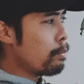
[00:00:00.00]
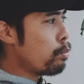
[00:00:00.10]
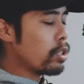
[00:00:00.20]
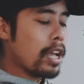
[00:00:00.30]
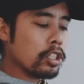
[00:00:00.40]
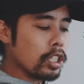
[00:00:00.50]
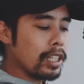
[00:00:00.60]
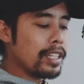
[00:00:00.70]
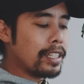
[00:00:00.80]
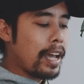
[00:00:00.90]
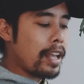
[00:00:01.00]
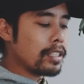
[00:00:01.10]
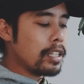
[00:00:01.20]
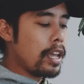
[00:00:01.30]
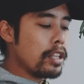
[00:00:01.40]
potentially
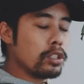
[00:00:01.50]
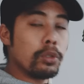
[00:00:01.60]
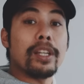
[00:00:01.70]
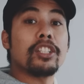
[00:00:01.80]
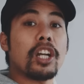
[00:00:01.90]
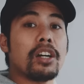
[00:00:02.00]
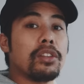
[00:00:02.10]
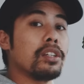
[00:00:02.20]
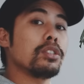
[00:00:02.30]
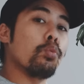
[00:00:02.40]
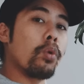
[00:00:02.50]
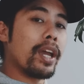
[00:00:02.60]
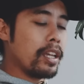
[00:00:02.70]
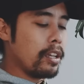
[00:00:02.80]
get into each other's way.